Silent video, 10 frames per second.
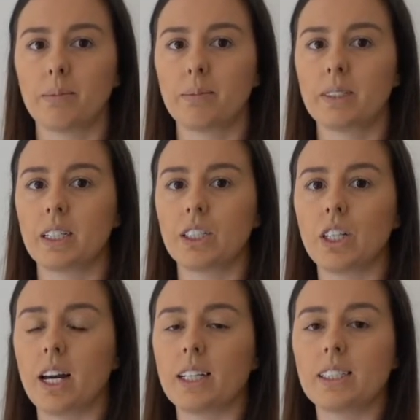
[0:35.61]
such
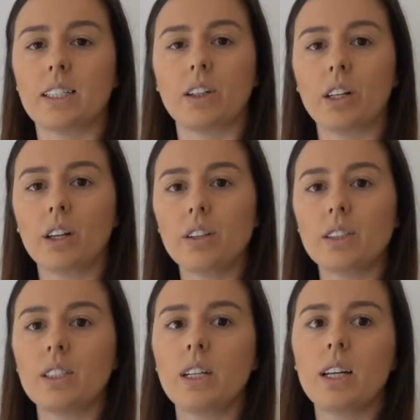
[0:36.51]
as cellulose.